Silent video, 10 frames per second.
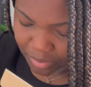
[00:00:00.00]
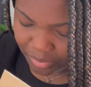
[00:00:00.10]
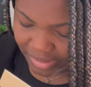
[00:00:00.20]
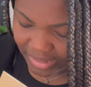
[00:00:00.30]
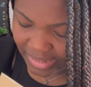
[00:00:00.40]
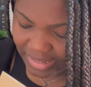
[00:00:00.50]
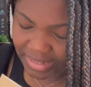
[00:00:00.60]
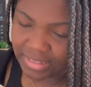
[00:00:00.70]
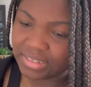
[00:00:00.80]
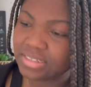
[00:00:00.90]
but
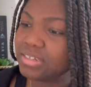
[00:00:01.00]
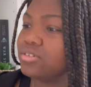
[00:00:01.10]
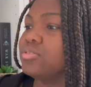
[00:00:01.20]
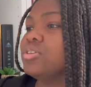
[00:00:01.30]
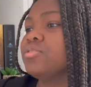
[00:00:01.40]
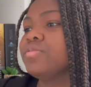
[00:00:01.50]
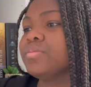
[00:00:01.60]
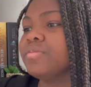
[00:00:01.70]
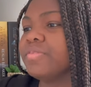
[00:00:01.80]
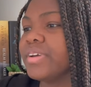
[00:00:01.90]
the little note
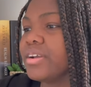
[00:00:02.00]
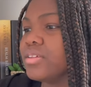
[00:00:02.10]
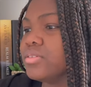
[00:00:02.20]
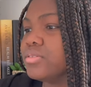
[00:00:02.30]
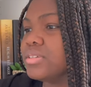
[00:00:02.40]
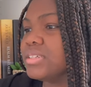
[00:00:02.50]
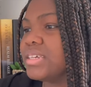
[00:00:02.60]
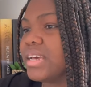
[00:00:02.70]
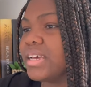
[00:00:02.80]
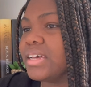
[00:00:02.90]
from Fairy Loot
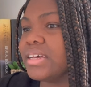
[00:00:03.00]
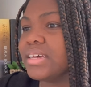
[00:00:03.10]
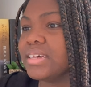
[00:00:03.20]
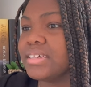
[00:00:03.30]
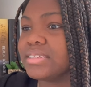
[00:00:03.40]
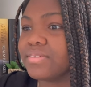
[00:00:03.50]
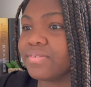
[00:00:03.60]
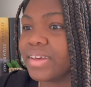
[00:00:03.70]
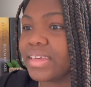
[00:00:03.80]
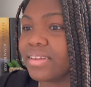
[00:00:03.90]
says, if
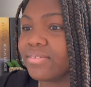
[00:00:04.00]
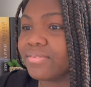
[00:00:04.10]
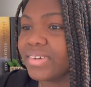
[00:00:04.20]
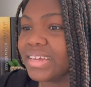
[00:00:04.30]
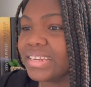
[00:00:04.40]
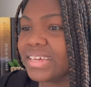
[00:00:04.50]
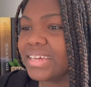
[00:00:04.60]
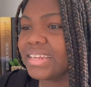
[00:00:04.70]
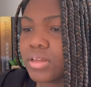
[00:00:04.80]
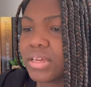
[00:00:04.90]
I can find
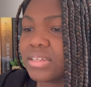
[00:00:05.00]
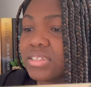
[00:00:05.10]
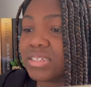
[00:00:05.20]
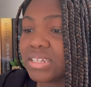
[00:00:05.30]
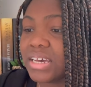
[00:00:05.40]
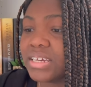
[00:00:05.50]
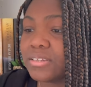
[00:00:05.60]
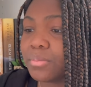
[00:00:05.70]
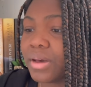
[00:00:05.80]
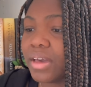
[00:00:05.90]
it,
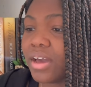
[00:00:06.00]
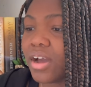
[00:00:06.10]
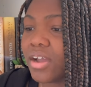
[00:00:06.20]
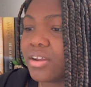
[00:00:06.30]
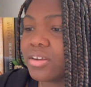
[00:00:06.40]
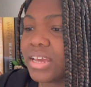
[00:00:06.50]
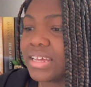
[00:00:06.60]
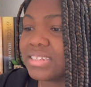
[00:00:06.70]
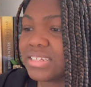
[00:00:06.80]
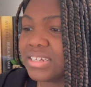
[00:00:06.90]
Designed by Iron
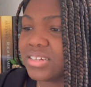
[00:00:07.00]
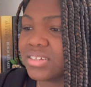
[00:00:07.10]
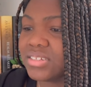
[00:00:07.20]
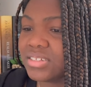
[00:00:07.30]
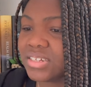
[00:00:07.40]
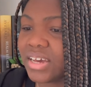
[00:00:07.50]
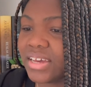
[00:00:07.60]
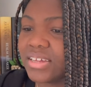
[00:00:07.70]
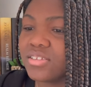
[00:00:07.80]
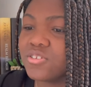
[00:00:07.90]
and Dink
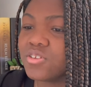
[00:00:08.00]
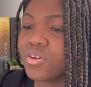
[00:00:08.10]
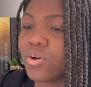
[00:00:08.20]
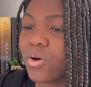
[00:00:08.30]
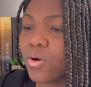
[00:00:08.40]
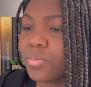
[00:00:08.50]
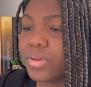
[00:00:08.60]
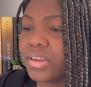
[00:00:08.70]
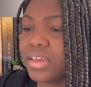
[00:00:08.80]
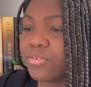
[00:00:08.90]
Designs, open
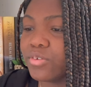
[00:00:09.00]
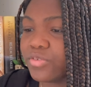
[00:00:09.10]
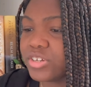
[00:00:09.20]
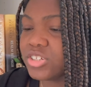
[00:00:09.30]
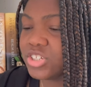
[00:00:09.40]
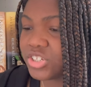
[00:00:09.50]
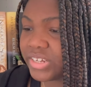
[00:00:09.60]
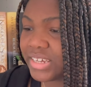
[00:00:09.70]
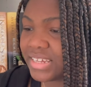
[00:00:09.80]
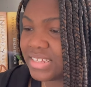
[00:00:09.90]
a refreshing
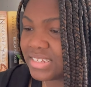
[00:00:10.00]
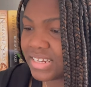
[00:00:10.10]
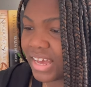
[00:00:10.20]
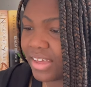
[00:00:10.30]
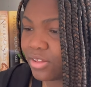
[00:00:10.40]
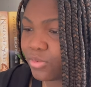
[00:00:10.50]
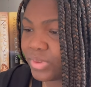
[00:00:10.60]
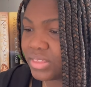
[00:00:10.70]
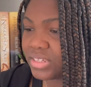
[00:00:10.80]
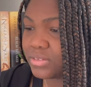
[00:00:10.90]
drink in style
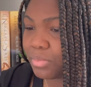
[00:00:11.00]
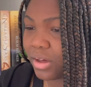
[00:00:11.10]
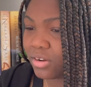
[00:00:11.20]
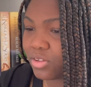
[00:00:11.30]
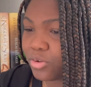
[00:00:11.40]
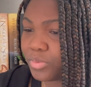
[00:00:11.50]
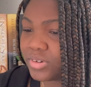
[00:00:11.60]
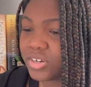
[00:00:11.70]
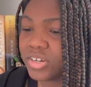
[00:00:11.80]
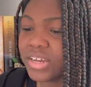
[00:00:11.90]
with this bottle
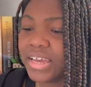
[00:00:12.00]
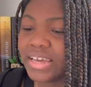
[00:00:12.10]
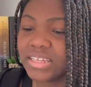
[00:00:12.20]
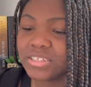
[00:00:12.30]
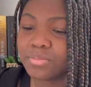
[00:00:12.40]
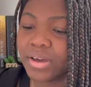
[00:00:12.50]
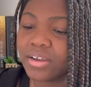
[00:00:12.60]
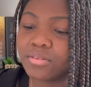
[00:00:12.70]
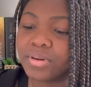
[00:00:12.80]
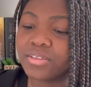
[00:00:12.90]
opener
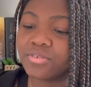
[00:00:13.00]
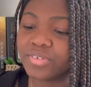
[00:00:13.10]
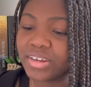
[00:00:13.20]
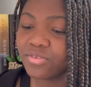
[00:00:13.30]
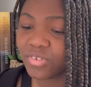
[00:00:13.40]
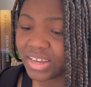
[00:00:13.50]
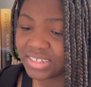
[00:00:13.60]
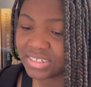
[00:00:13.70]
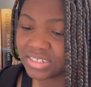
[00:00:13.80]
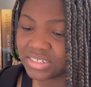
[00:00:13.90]
inspired by the Red
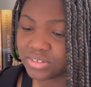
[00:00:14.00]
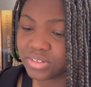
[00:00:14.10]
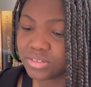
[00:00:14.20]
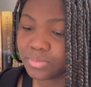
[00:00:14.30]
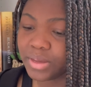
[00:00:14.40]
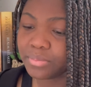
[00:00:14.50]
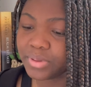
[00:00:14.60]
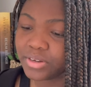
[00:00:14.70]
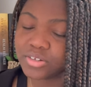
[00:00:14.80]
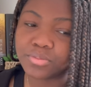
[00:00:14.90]
Rising series by
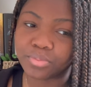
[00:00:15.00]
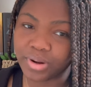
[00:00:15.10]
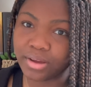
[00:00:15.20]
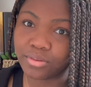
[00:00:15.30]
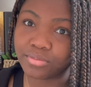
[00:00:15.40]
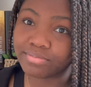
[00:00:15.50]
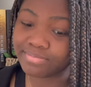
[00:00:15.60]
Pierce Brown.